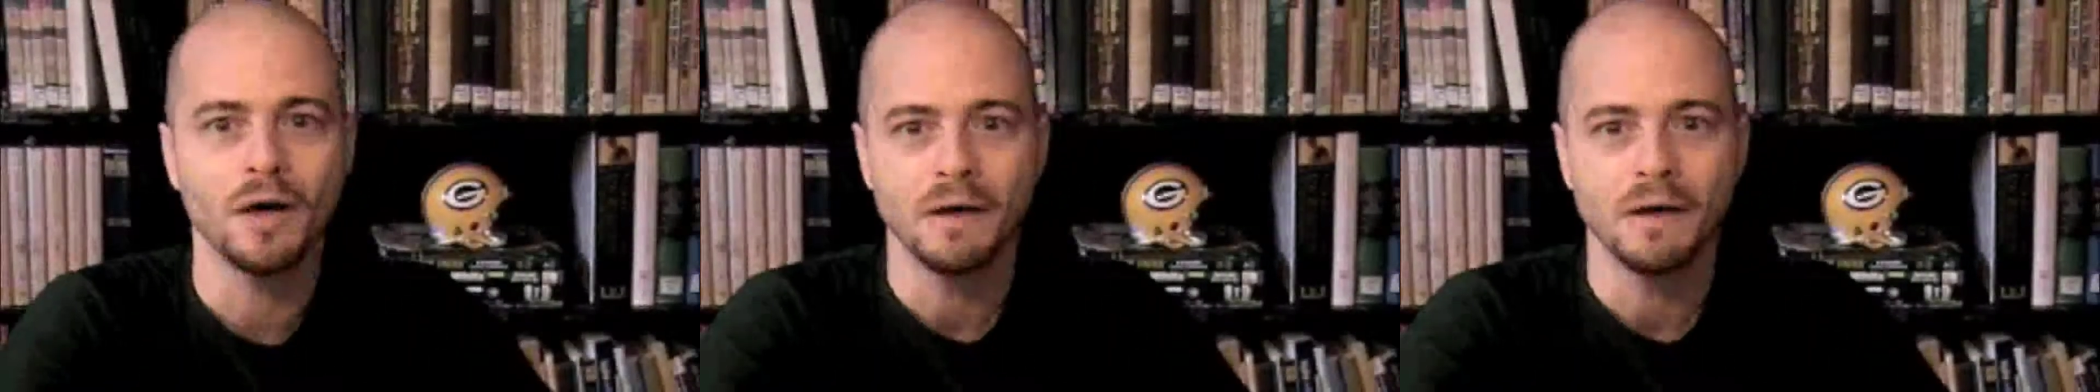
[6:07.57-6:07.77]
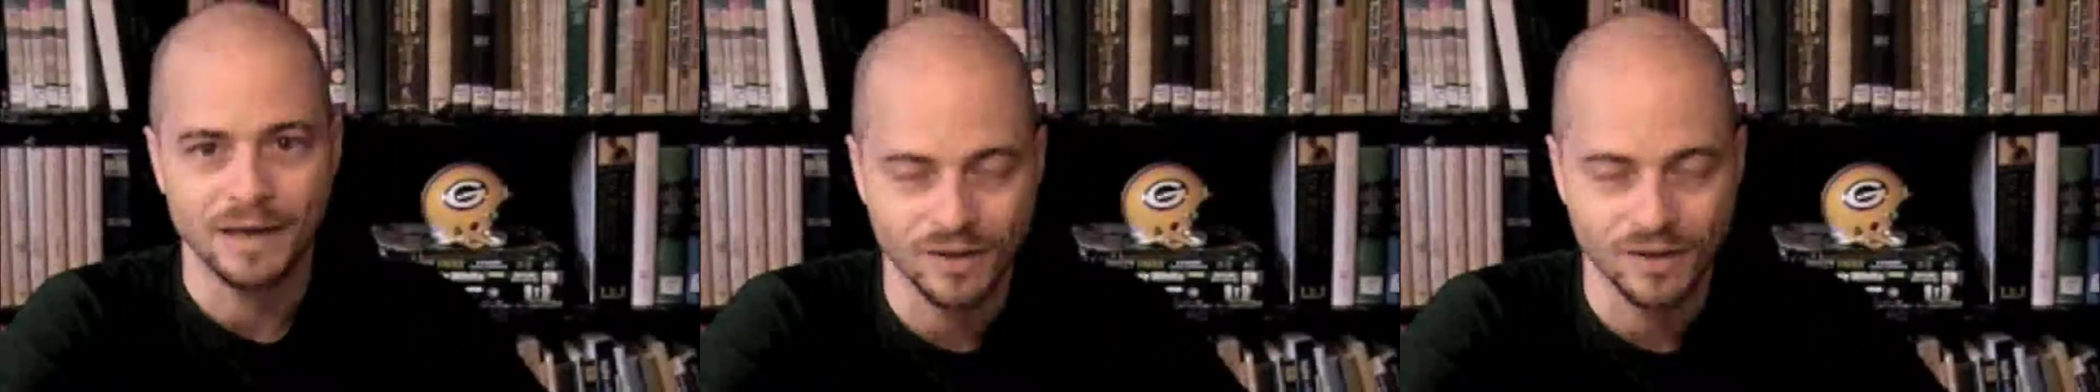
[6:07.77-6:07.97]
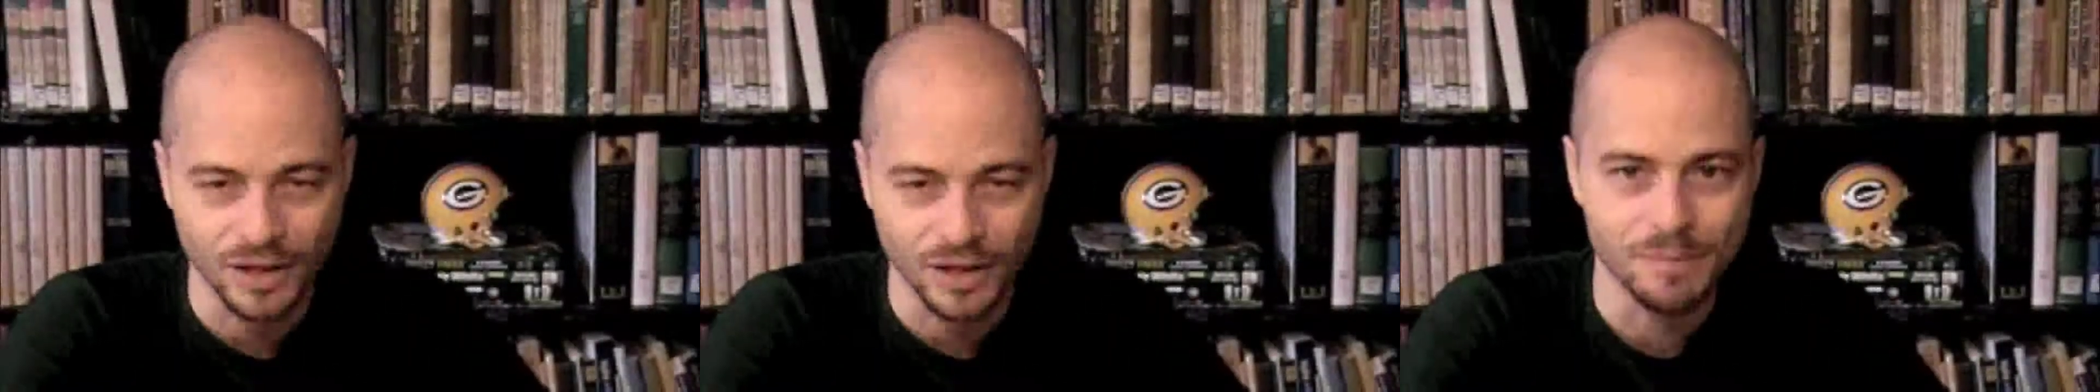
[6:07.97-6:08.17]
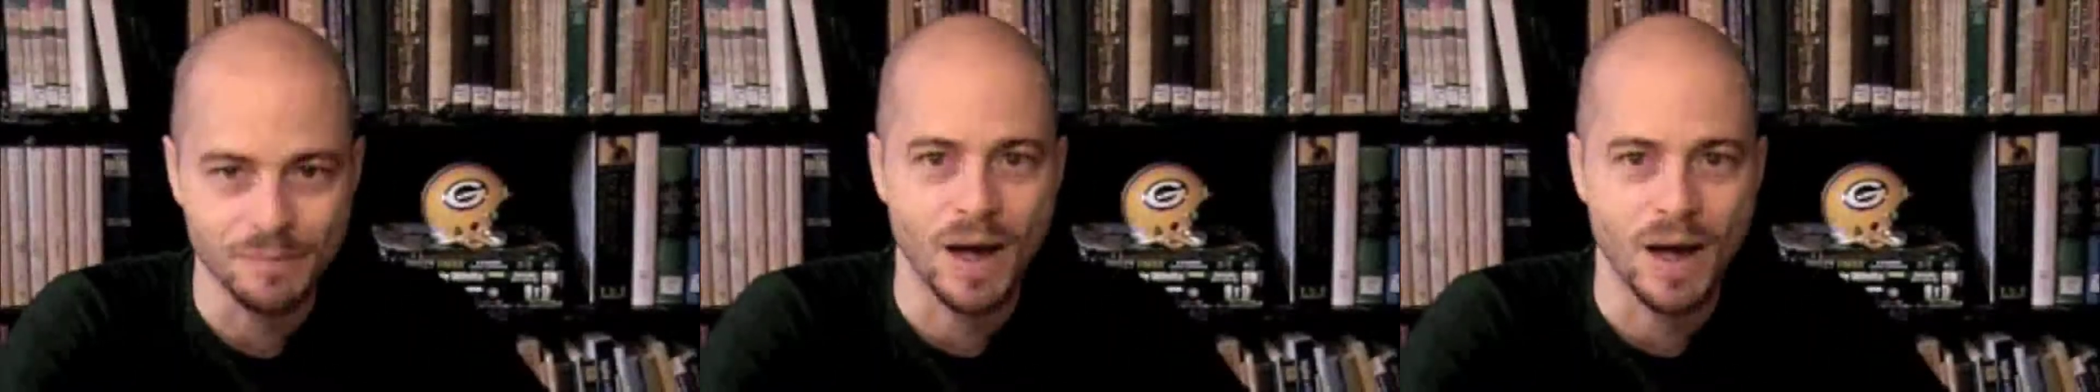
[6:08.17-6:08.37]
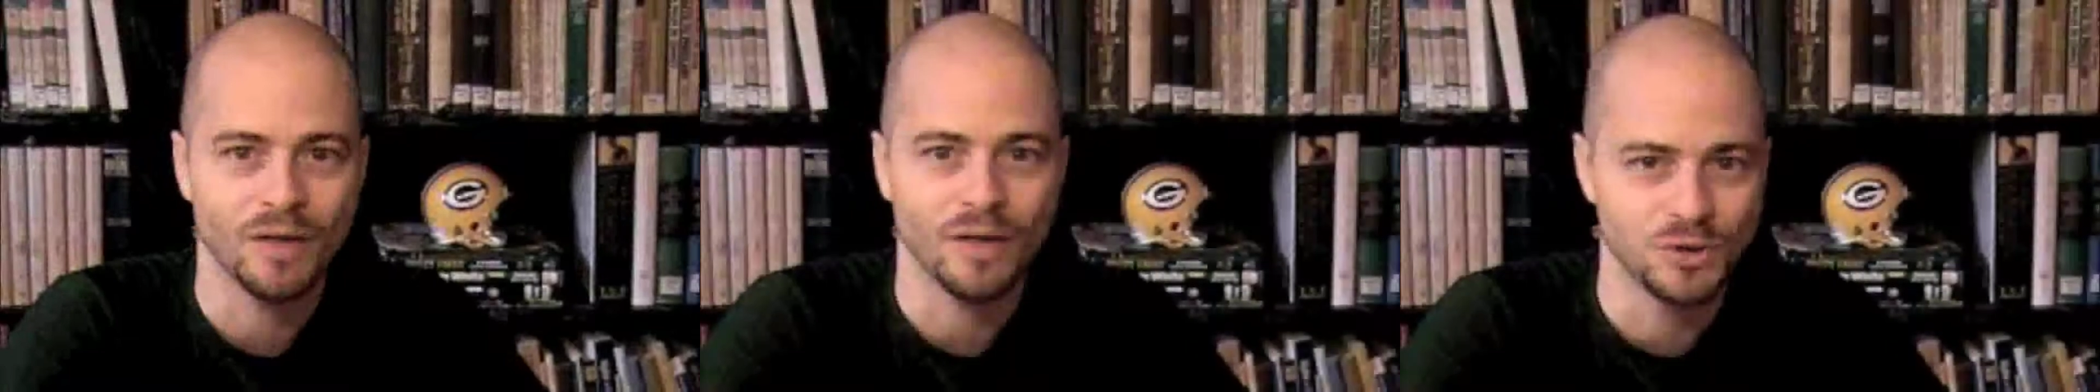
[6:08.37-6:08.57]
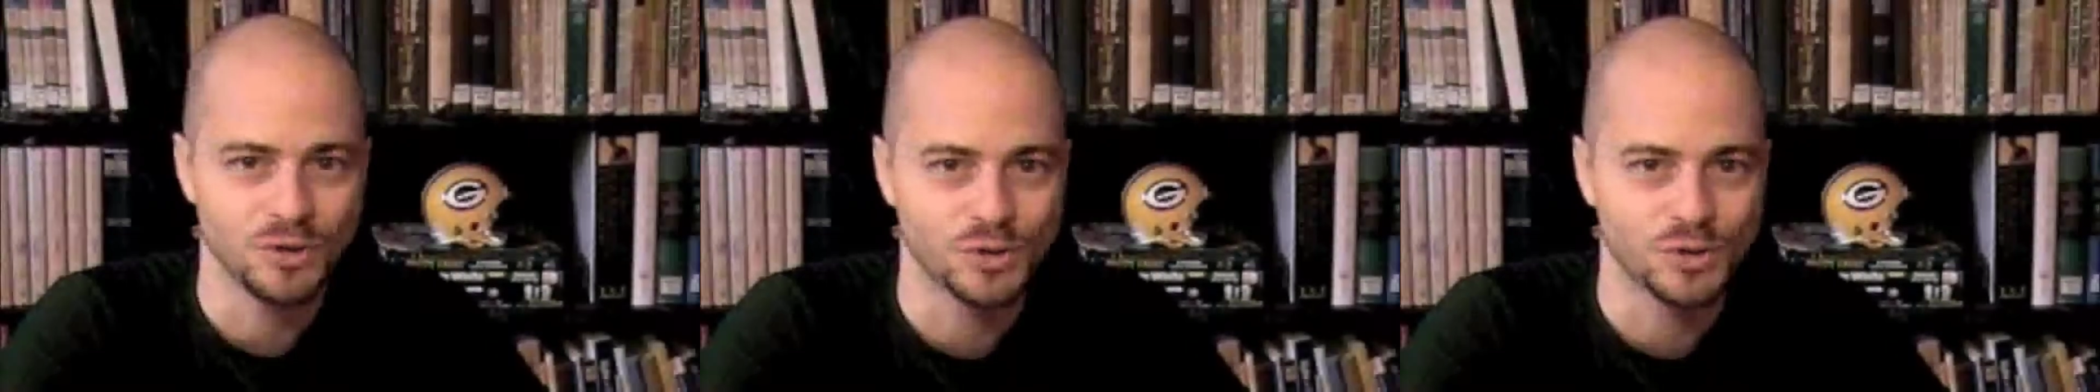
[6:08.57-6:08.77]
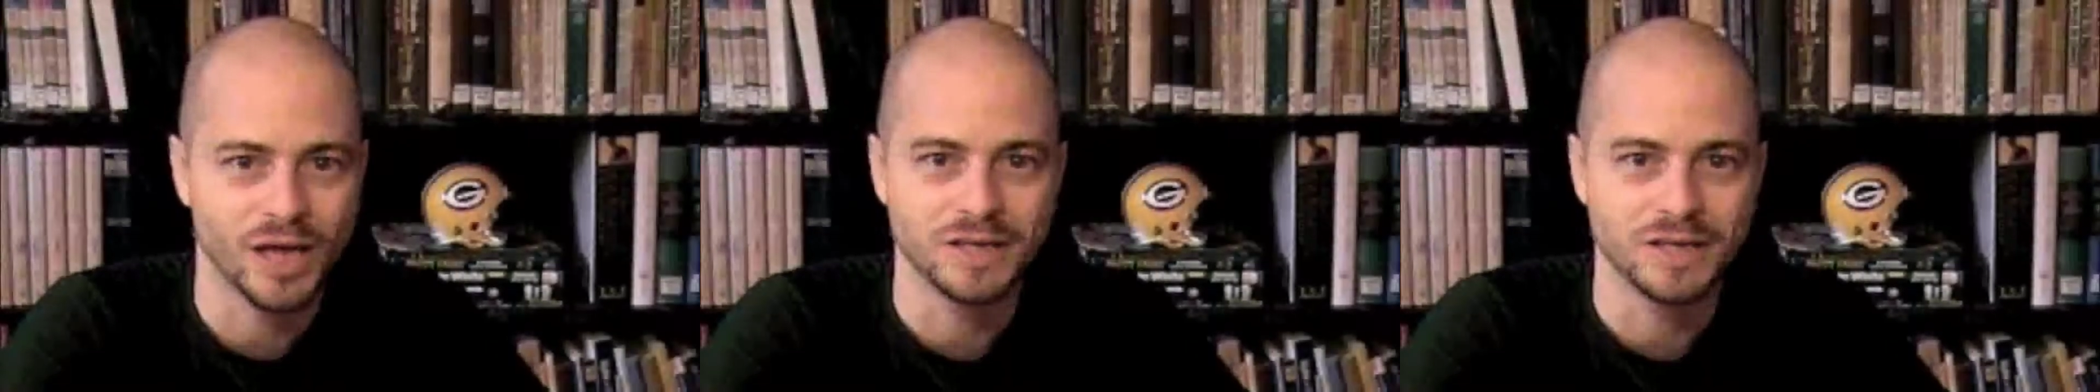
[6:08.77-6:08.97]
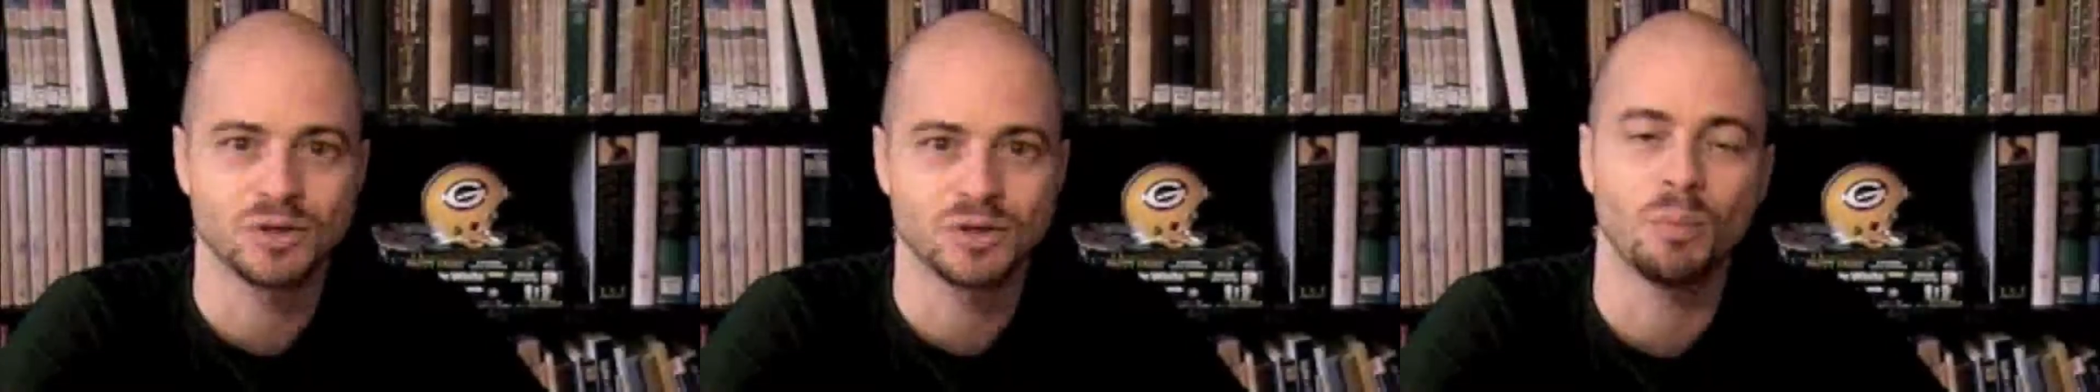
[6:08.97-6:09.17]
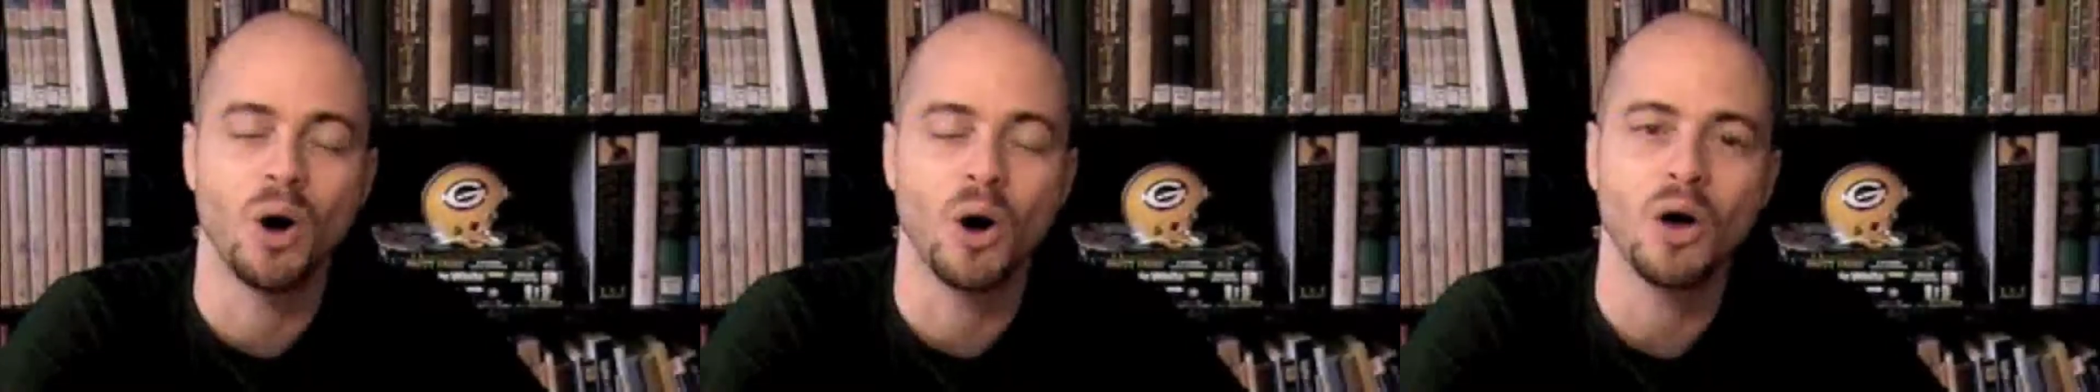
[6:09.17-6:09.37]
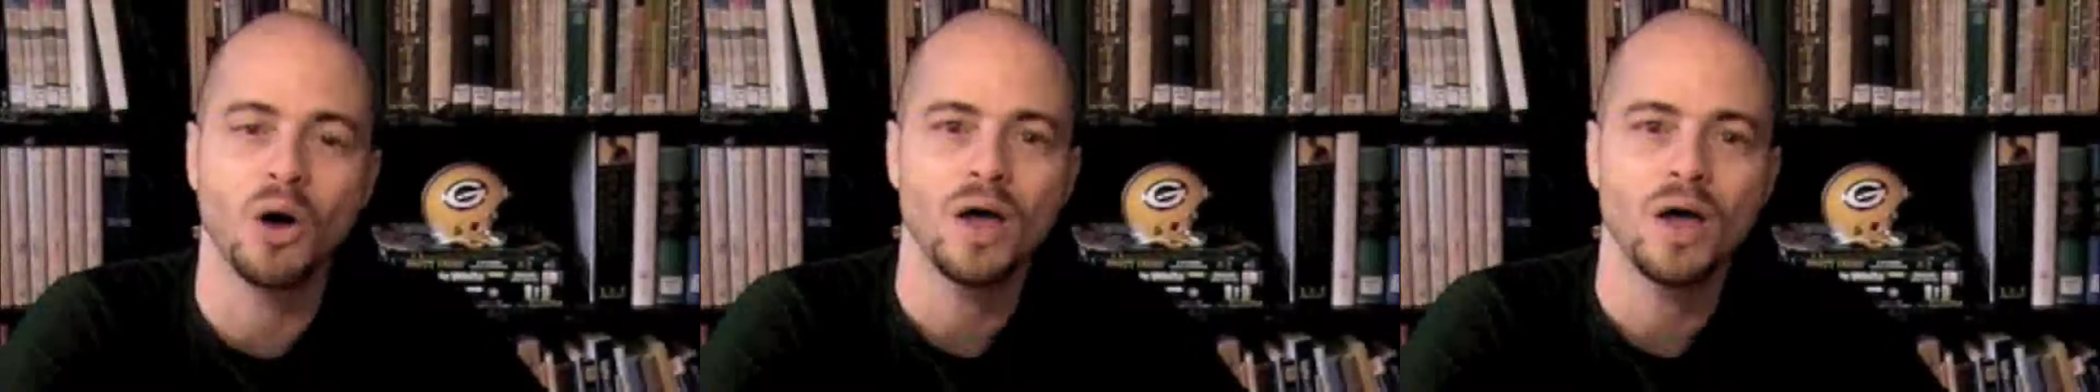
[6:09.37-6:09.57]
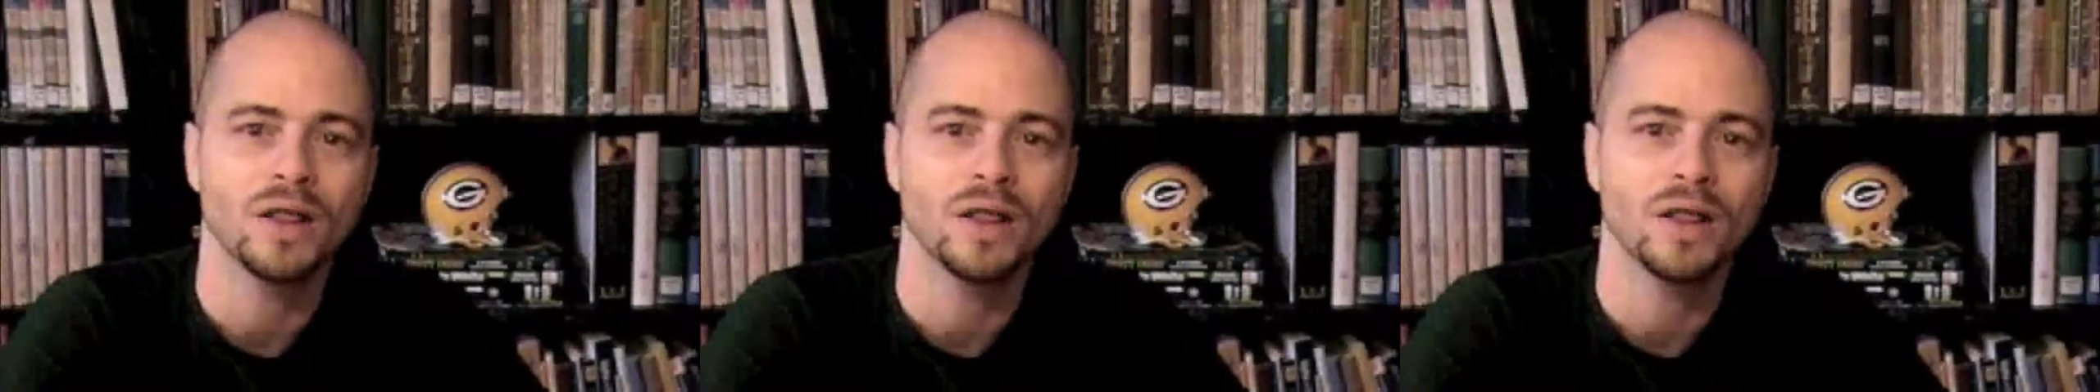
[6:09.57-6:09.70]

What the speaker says: Can Clay Matthews catch the ball?